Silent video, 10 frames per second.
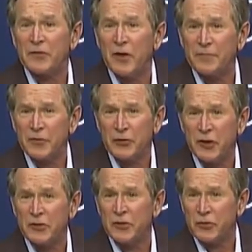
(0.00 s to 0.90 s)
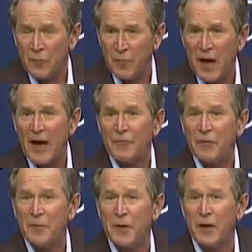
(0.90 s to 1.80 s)
the tough decisions on behalf
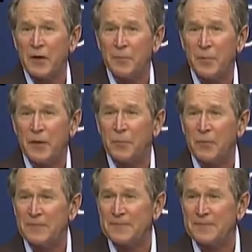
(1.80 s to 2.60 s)
of the American people.